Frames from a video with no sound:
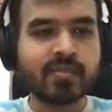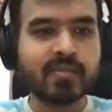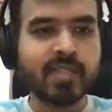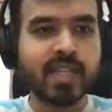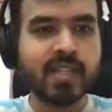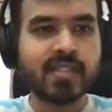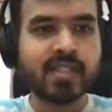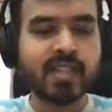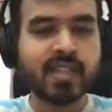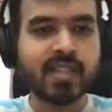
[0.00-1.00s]
There is
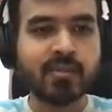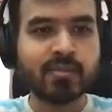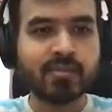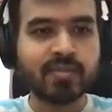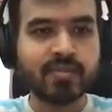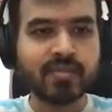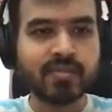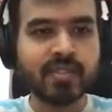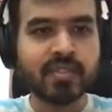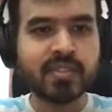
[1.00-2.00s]
so
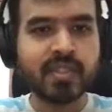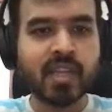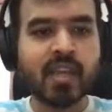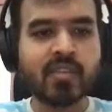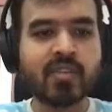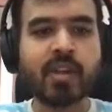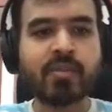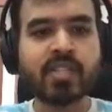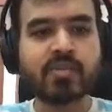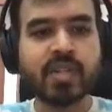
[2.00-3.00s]
let
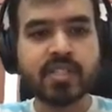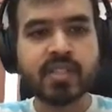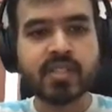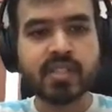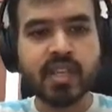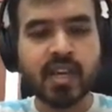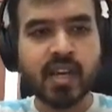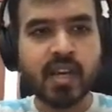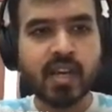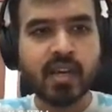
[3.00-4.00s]
me just finish this.
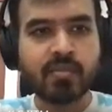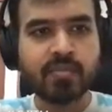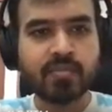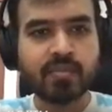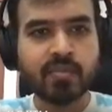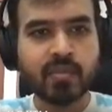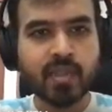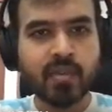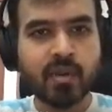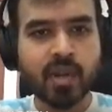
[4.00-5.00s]

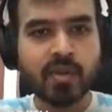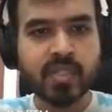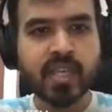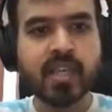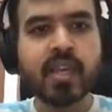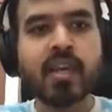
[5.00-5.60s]
What I was saying.